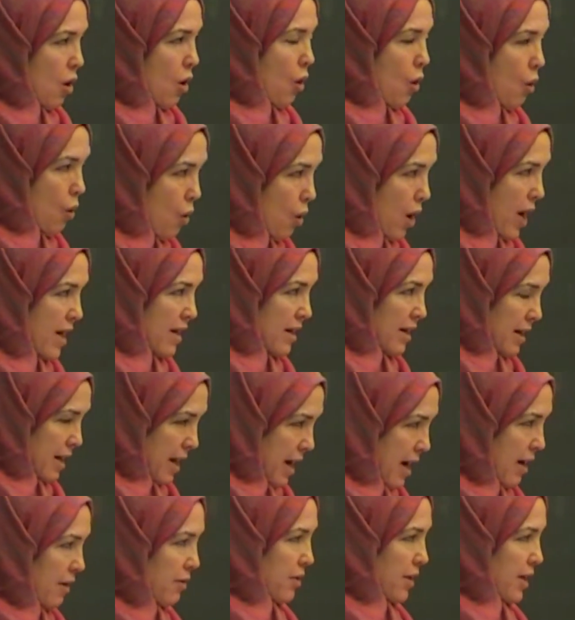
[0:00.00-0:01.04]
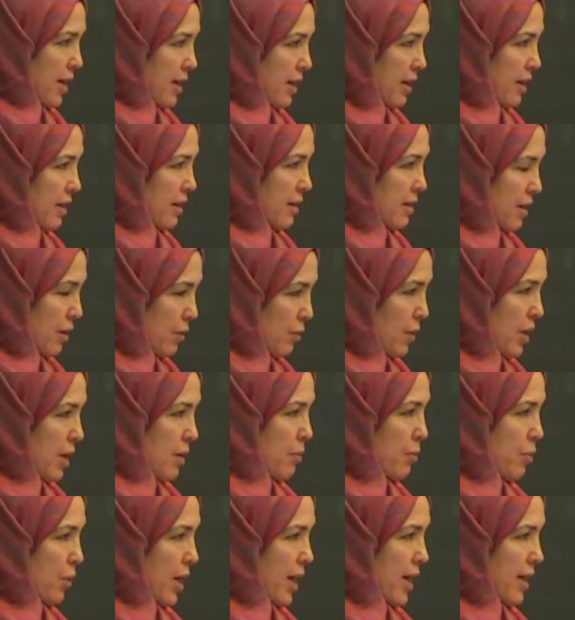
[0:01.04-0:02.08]
and an ethic that we
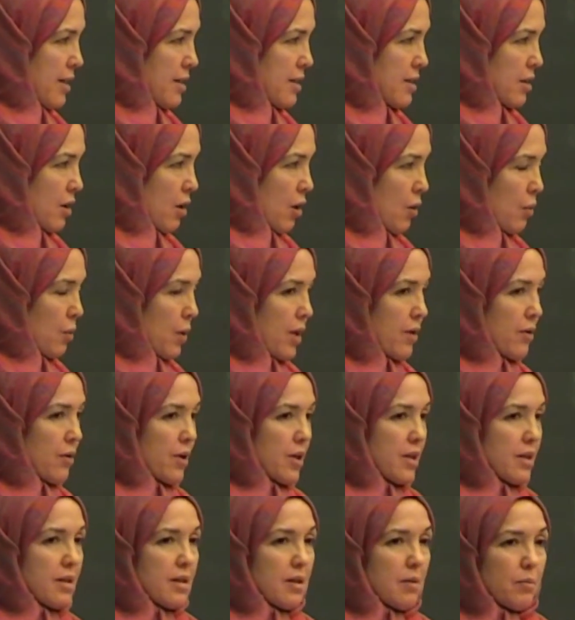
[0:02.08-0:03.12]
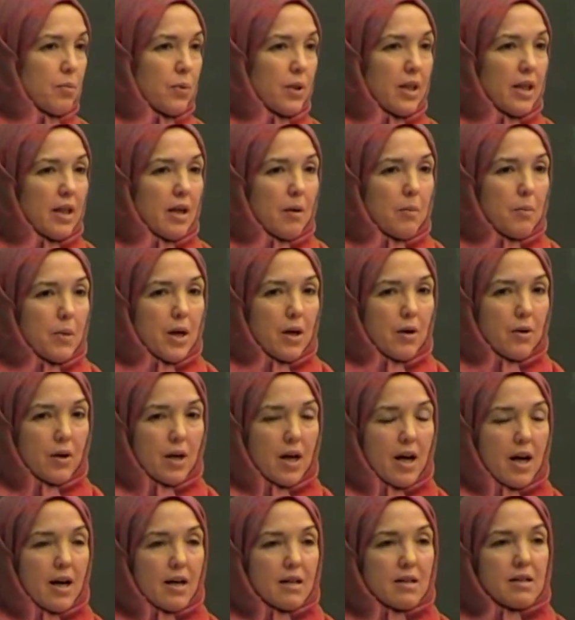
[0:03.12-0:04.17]
embrace, or whether it's simply
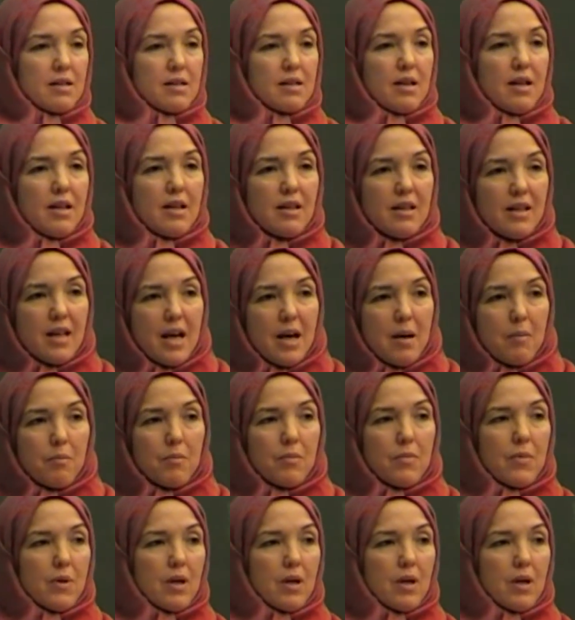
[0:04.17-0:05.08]
about us and them,